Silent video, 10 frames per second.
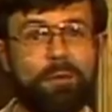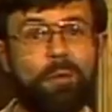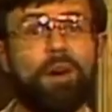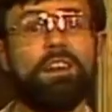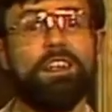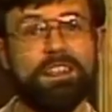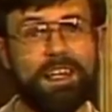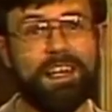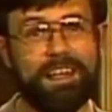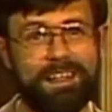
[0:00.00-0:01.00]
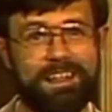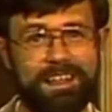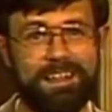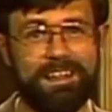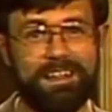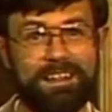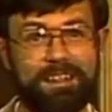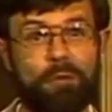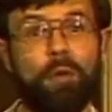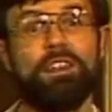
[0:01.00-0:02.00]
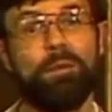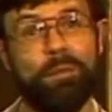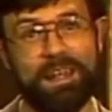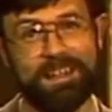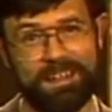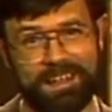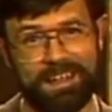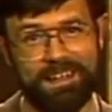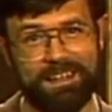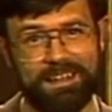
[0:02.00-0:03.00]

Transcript: What a day. What a picnic.